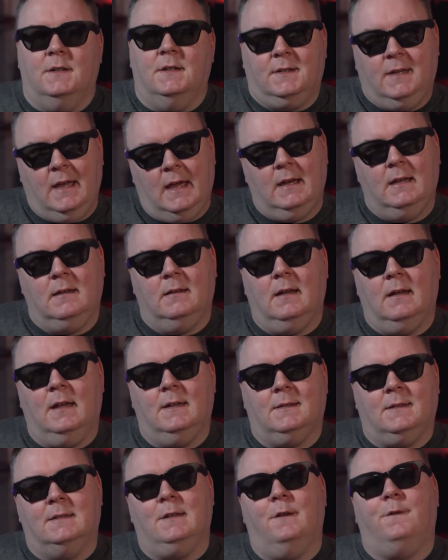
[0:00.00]
it's getting
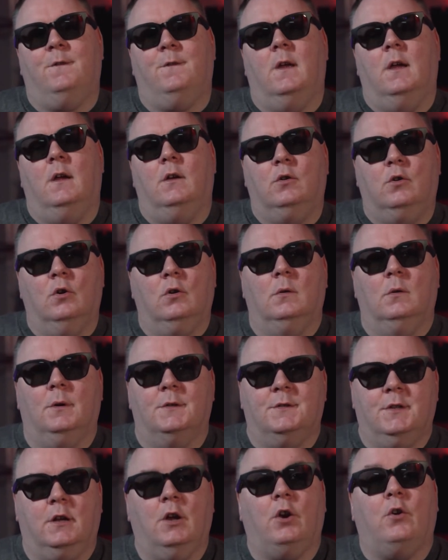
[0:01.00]
it's as if Google
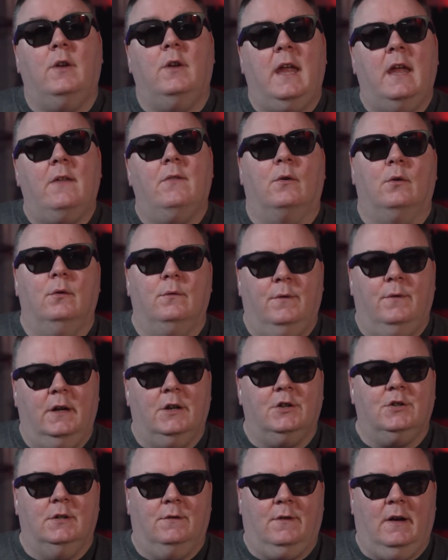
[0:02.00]
want to create their own
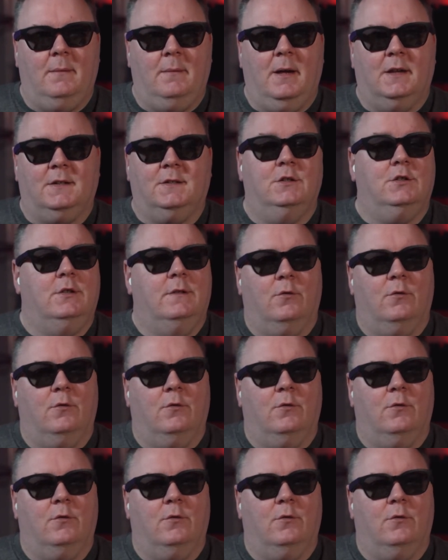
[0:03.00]
version of iMessage.